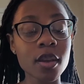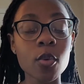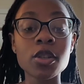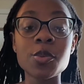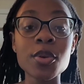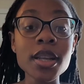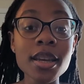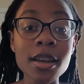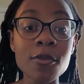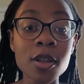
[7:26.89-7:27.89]
which is pretty
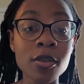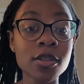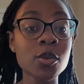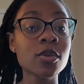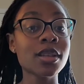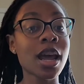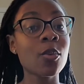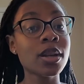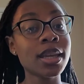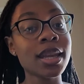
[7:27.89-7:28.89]
good for the nursing schools that I
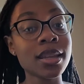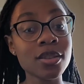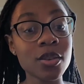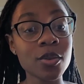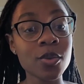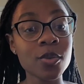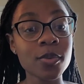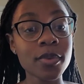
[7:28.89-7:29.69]
want to get into,